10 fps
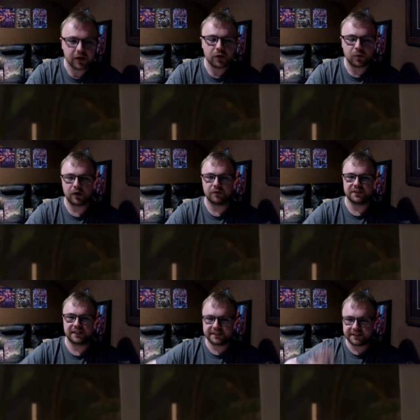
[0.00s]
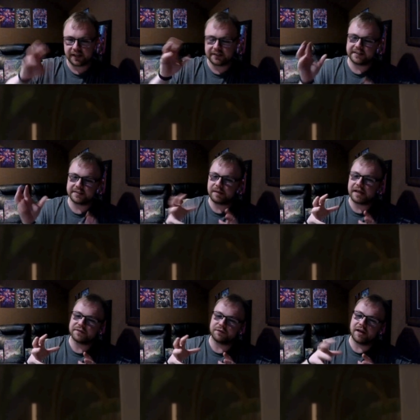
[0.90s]
where obviously they started as
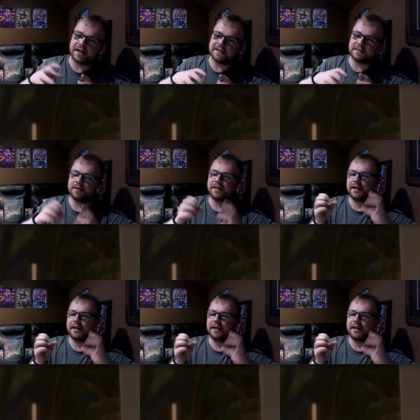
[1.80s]
best friends, but then